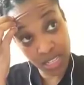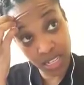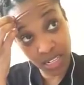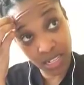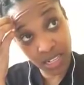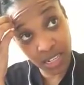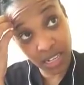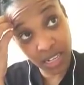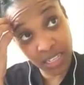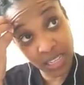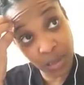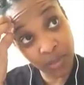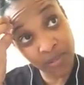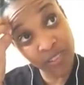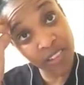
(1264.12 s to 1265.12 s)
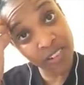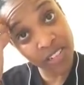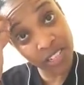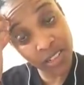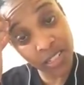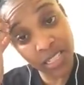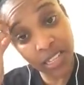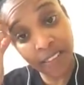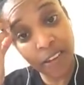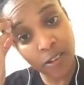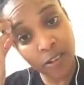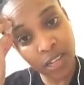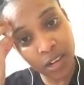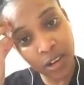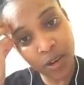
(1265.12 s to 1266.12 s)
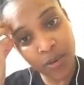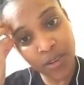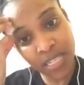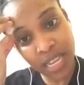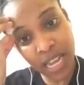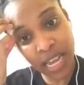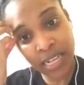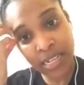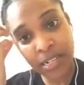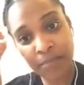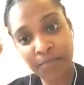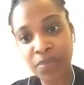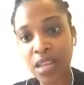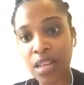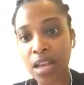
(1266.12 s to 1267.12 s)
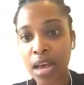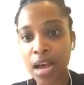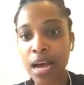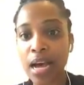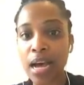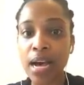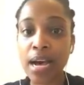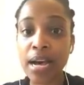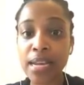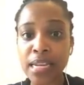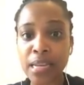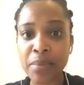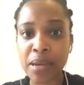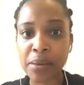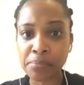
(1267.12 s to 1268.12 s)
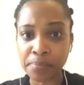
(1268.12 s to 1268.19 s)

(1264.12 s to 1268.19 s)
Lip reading: and some of the reasons, and then you can always add anemia.